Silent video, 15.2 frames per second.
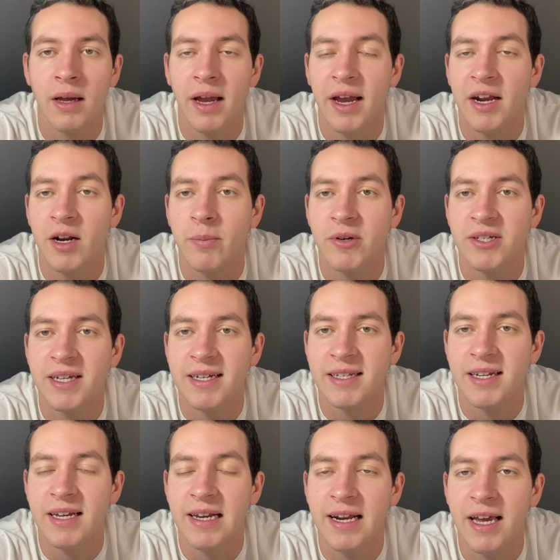At number
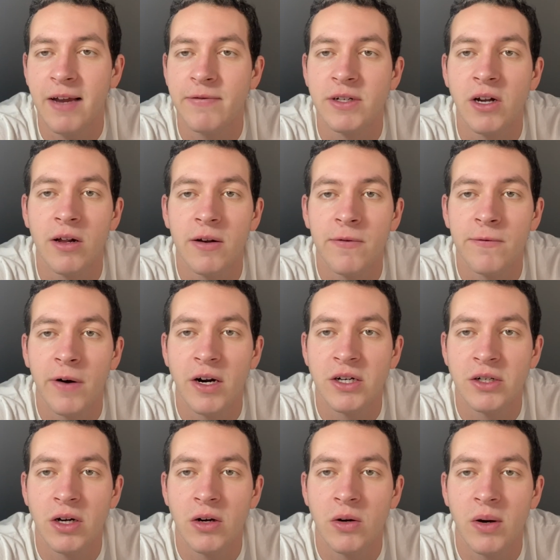16, I have Dalton
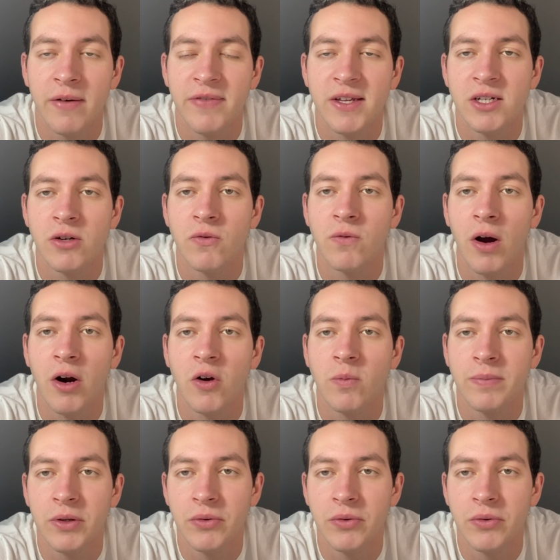Varshow of the Toronto Blue